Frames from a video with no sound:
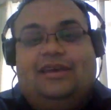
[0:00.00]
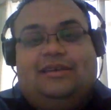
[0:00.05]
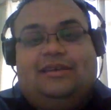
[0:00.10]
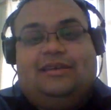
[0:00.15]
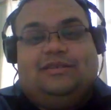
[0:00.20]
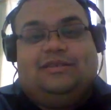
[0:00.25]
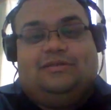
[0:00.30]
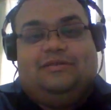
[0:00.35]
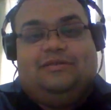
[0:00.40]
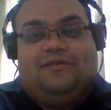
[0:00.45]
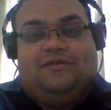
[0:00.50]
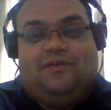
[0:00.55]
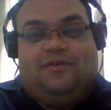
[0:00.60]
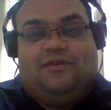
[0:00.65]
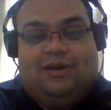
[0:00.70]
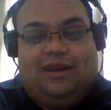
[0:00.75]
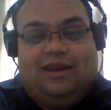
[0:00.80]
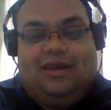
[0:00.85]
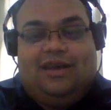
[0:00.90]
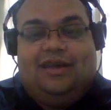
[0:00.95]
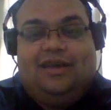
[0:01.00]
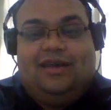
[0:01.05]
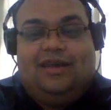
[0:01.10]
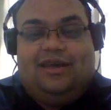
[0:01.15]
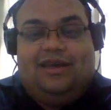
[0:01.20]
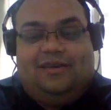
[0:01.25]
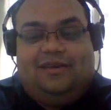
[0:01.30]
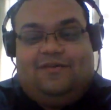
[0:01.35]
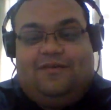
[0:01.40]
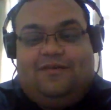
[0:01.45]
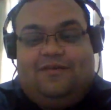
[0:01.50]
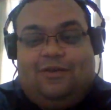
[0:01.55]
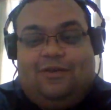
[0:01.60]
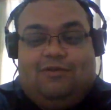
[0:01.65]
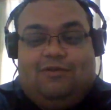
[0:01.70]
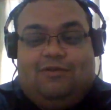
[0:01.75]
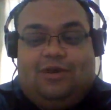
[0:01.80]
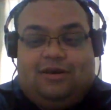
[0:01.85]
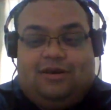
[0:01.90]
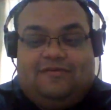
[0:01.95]
So if you wanna
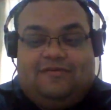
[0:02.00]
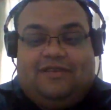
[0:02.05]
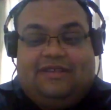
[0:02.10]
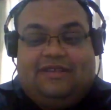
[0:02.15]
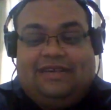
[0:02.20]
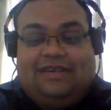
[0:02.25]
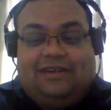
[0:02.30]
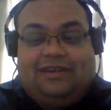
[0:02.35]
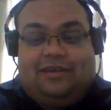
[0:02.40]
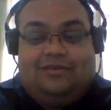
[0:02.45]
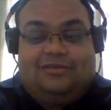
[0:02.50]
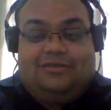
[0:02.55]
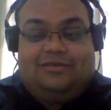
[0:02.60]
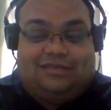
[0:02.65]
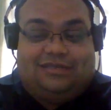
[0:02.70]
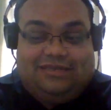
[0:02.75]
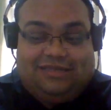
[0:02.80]
work with the technologies,